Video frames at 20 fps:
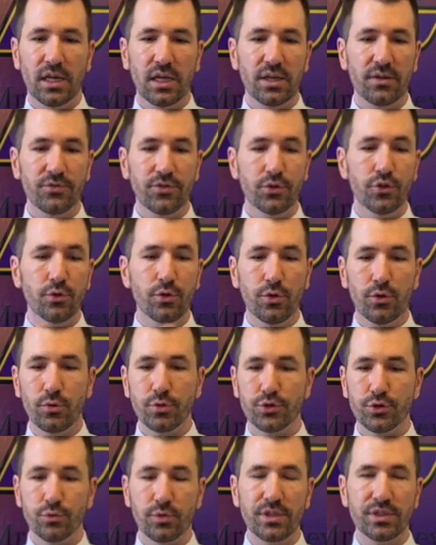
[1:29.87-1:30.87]
If you do those
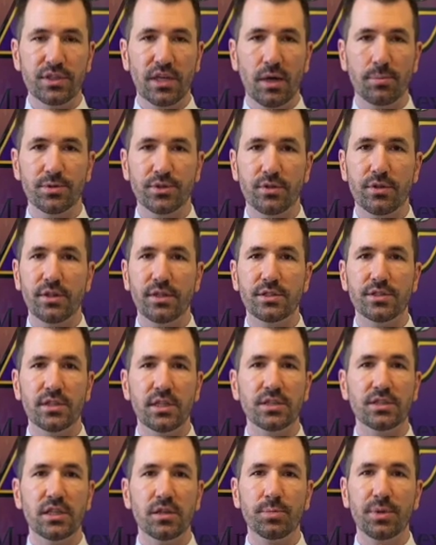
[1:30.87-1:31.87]
three steps, then
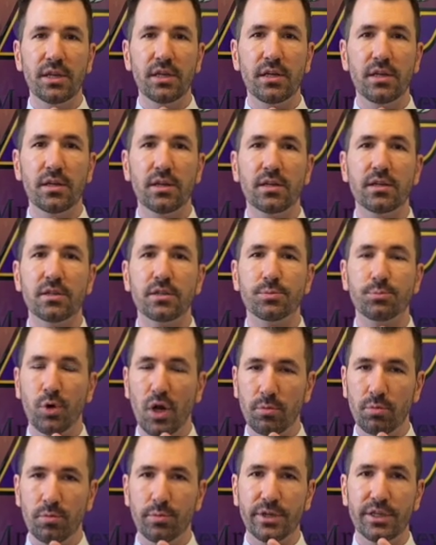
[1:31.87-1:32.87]
CCP is
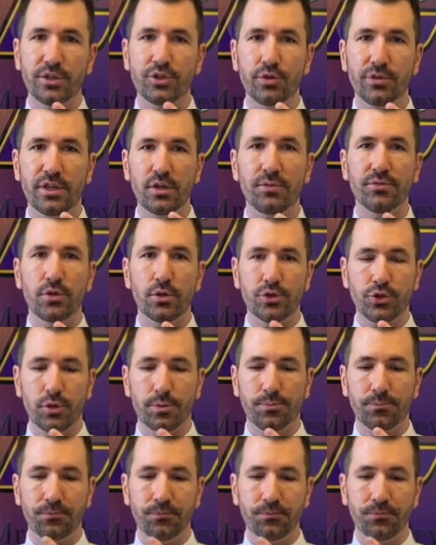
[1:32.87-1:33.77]
probably in your near future.